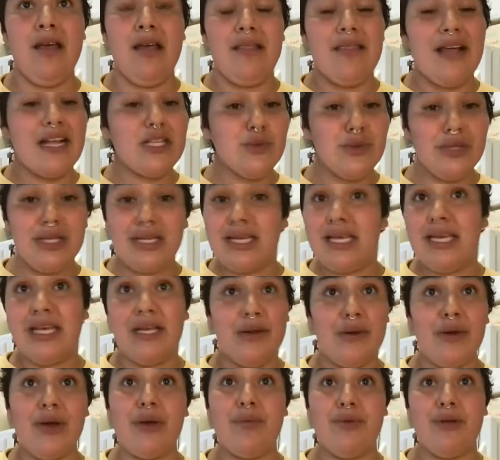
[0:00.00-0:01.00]
That's what the
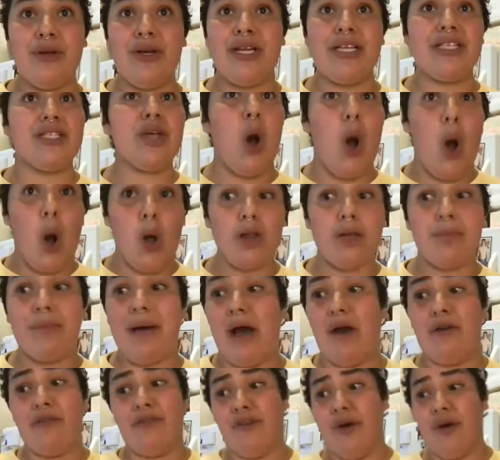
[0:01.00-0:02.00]
keto community is all
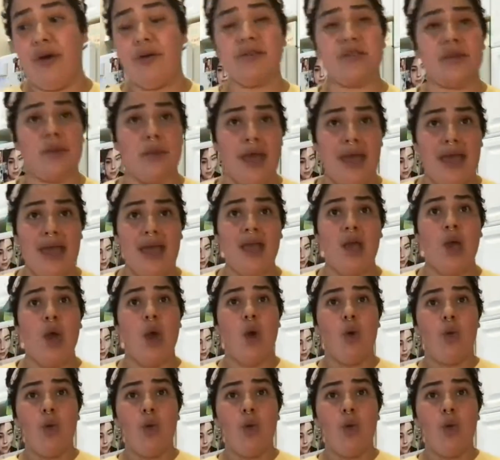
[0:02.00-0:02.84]
about, folks, okay?